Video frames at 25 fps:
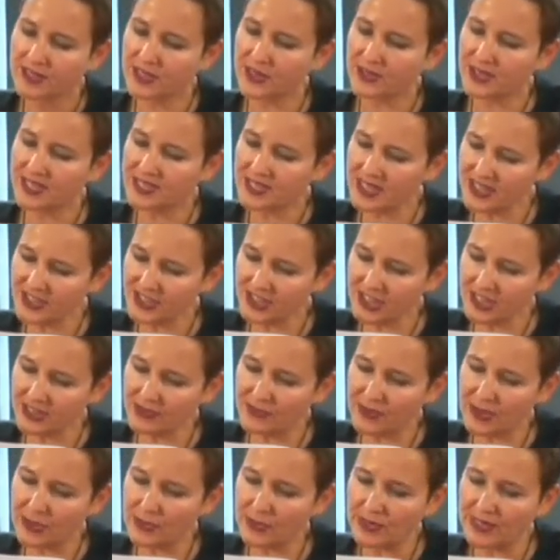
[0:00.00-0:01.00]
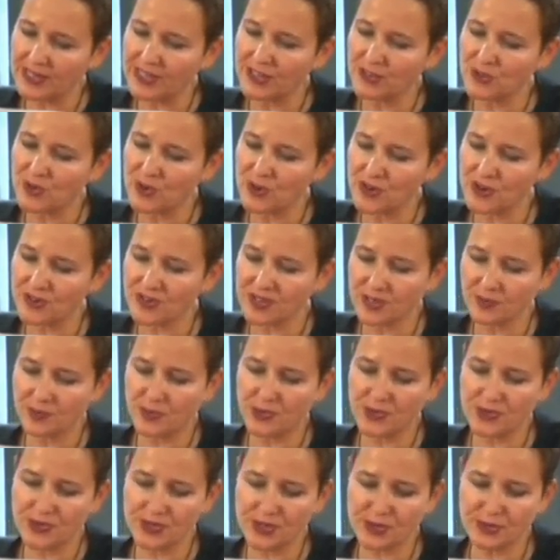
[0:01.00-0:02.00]
so that each individual, in earning,
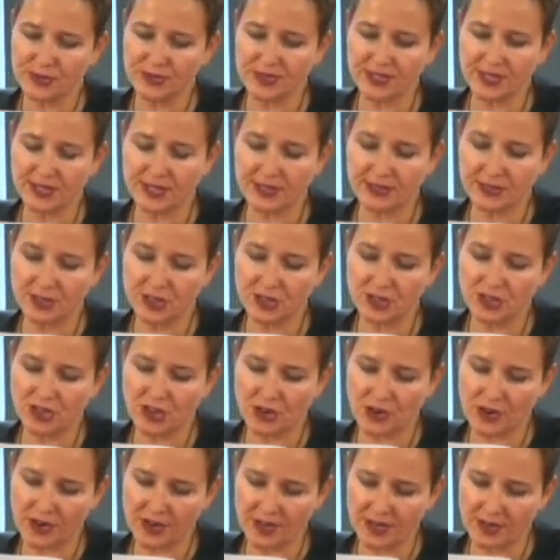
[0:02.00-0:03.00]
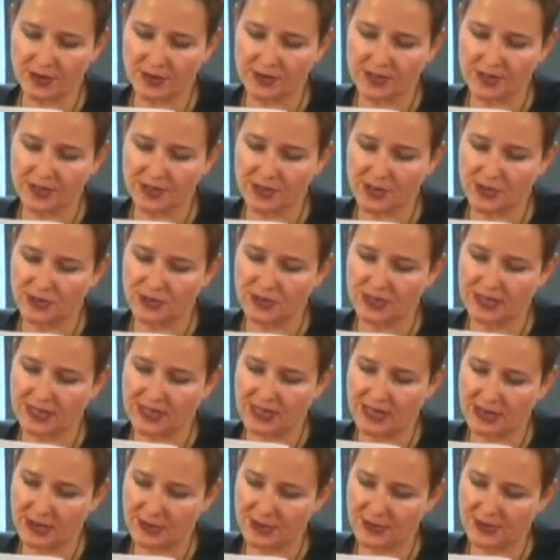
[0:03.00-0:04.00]
producing, and enjoying on his own
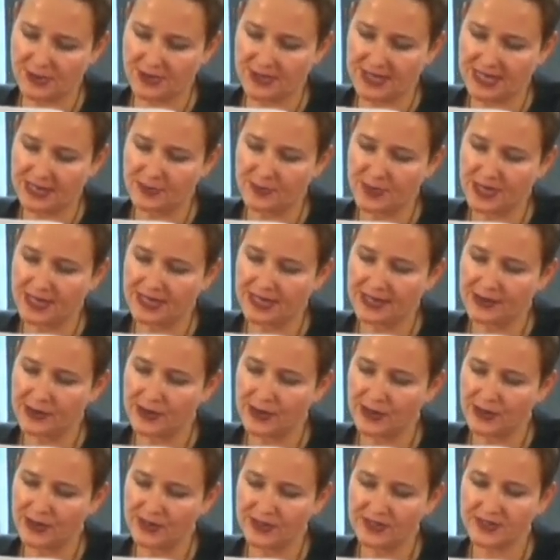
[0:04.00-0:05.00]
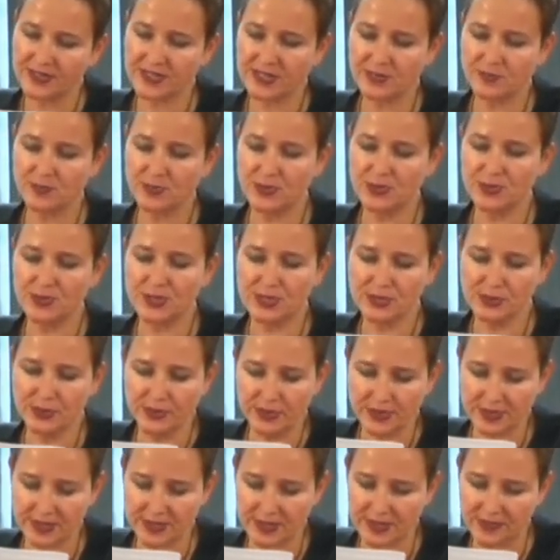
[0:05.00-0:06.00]
account, thereby earns and
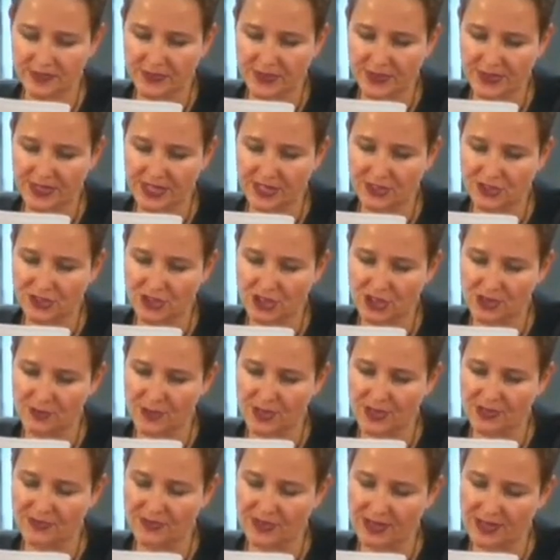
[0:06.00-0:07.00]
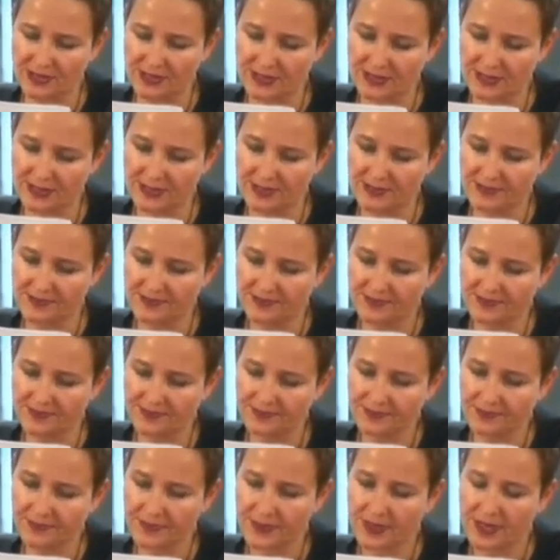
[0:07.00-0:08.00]
produces for the enjoyment of others.
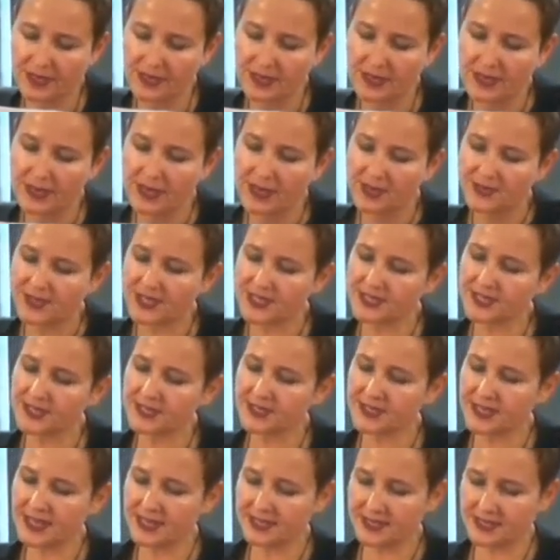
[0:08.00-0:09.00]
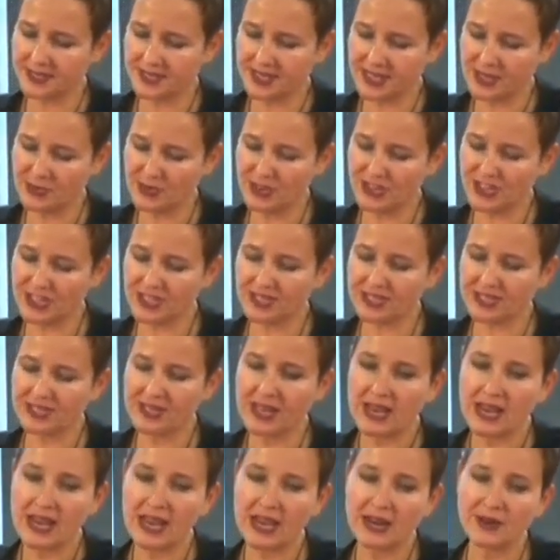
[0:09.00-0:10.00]
This necessity, which is
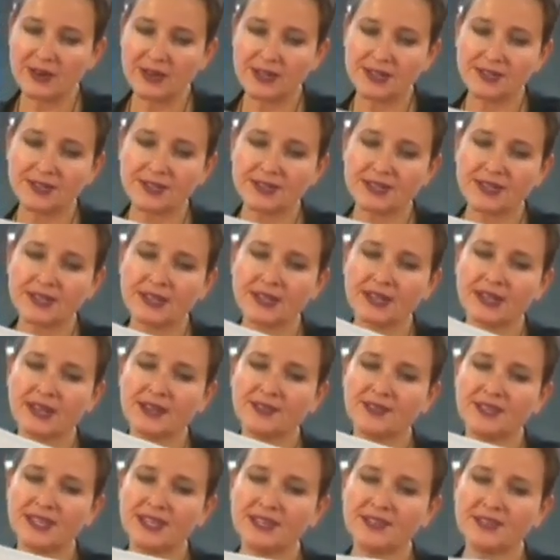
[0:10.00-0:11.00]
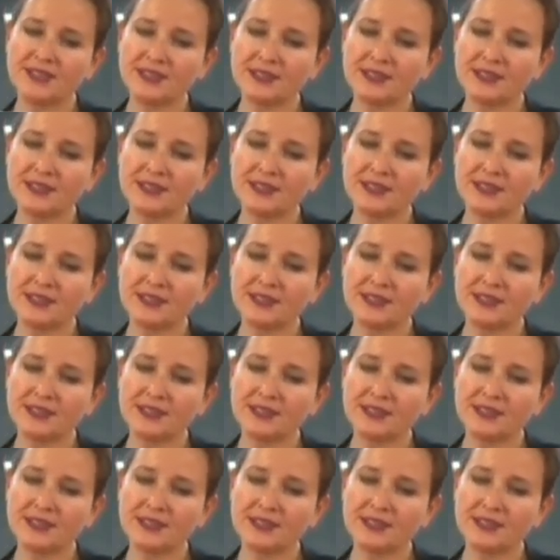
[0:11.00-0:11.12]
inherent in the